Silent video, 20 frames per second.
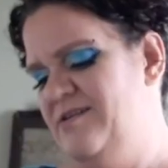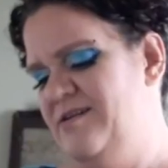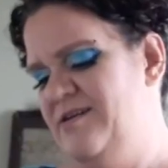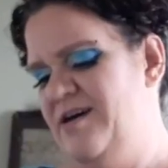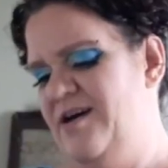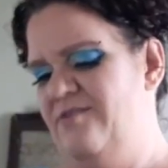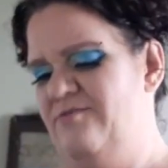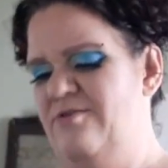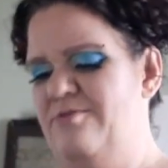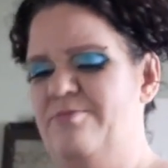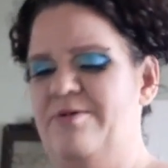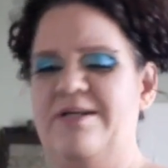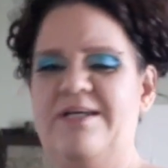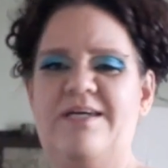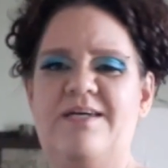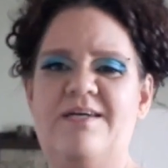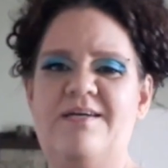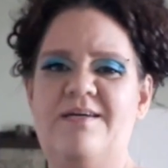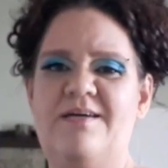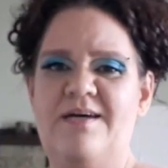
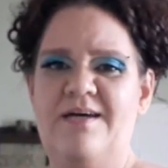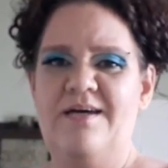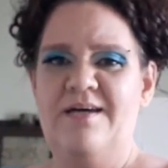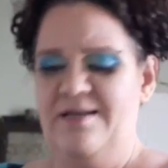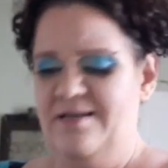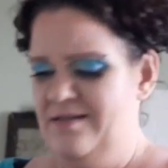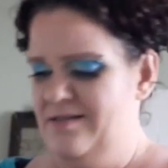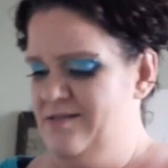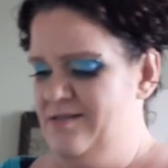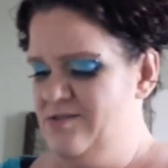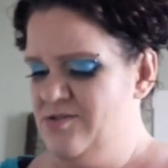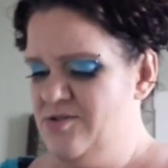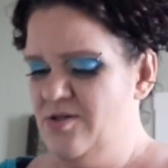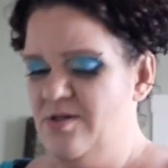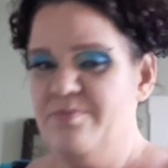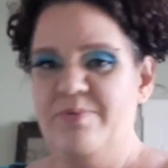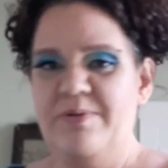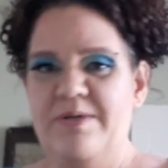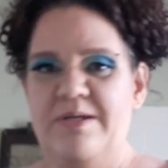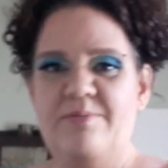Everybody
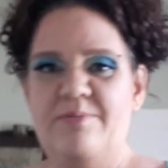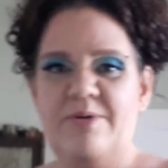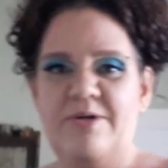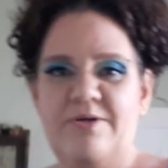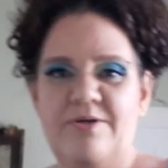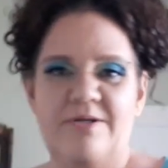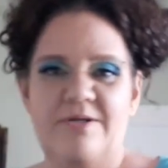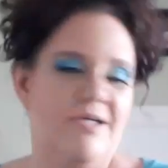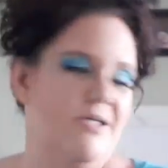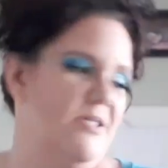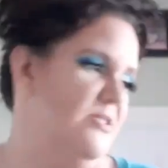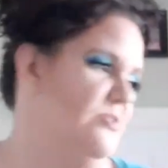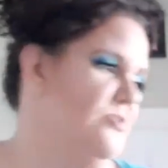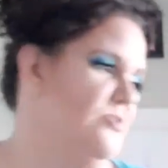took peanut butter and